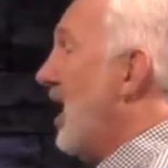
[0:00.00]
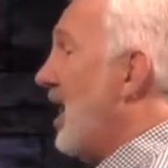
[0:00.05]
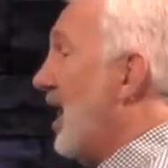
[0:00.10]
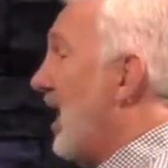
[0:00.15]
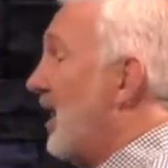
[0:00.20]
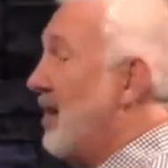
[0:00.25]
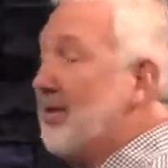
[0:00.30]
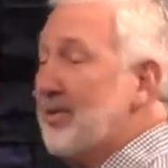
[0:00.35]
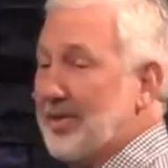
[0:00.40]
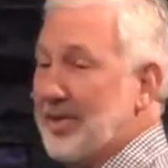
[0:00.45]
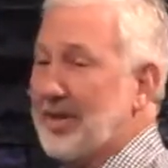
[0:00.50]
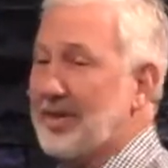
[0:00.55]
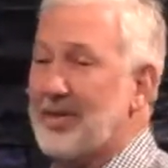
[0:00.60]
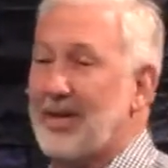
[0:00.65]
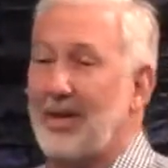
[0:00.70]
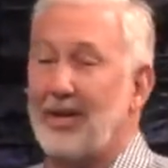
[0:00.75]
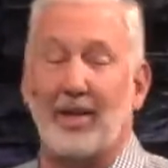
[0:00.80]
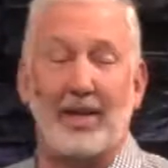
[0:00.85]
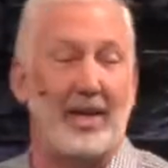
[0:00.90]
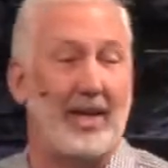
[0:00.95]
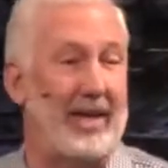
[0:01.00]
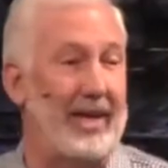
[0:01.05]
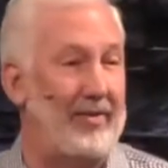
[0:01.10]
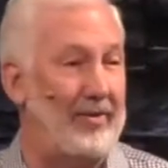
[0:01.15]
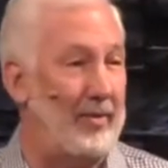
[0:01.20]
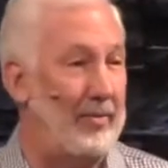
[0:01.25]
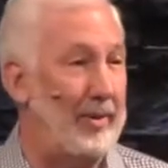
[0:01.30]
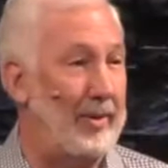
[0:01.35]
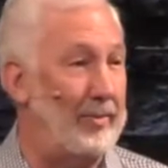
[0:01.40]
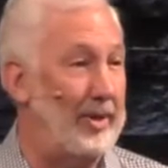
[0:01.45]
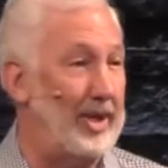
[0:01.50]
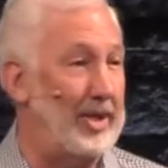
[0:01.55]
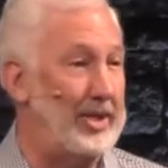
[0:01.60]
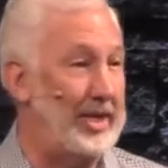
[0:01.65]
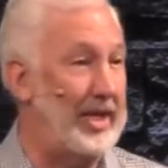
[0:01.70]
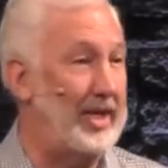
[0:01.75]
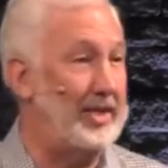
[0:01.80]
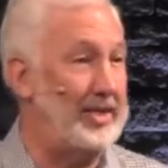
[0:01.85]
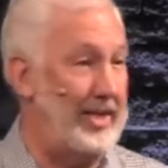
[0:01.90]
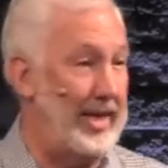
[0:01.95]
I don't think Charlie could even remember his
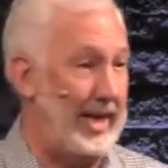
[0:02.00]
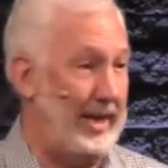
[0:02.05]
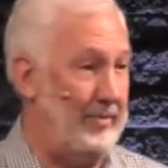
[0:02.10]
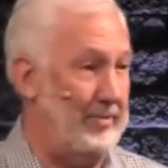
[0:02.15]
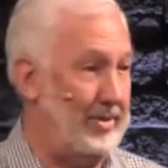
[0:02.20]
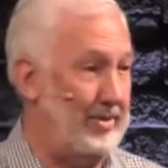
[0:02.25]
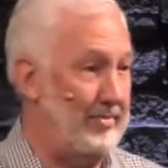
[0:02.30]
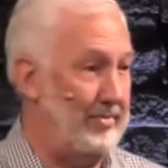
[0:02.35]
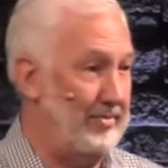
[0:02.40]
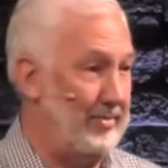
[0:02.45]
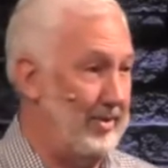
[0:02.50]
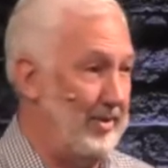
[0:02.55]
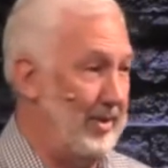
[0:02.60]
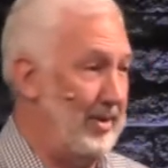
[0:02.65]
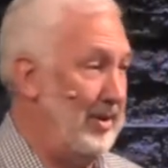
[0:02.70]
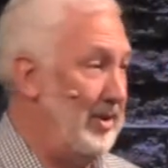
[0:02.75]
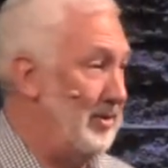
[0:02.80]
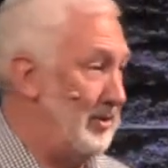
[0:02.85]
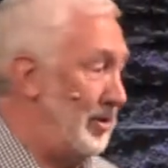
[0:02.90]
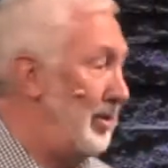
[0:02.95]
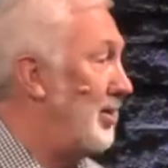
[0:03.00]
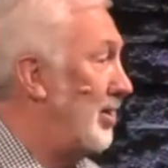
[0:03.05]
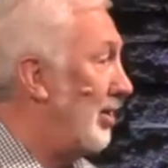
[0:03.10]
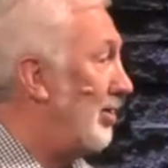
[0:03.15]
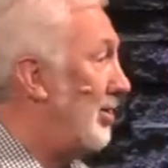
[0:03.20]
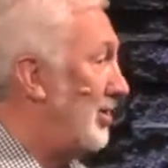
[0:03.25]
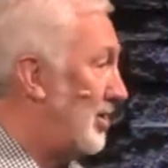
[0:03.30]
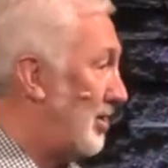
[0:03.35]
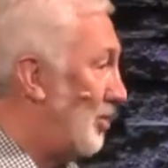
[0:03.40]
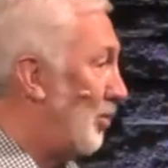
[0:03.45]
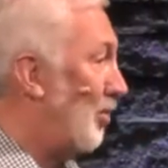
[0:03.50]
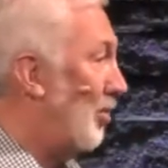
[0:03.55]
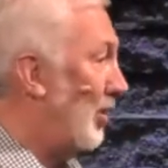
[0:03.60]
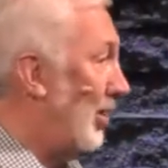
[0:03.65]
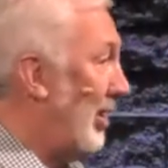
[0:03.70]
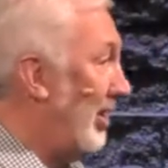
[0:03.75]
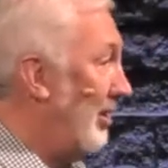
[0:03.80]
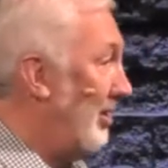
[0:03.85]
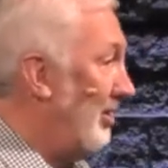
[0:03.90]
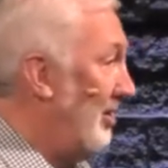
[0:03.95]
kids' names. Do you know the
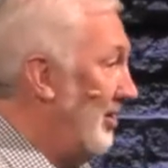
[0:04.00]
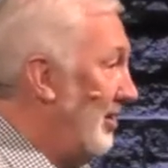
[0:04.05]
story